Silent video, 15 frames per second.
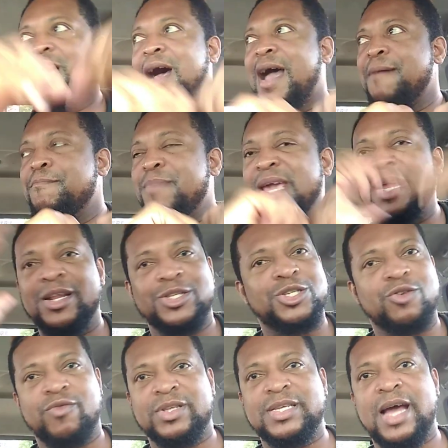I made it
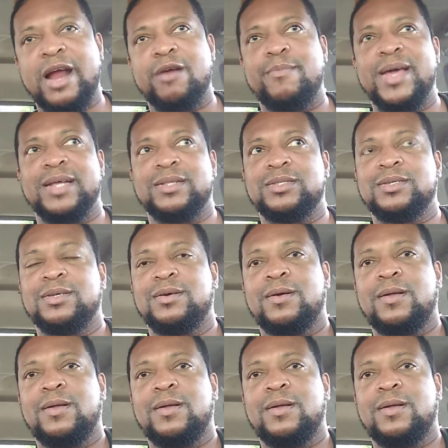to retirement.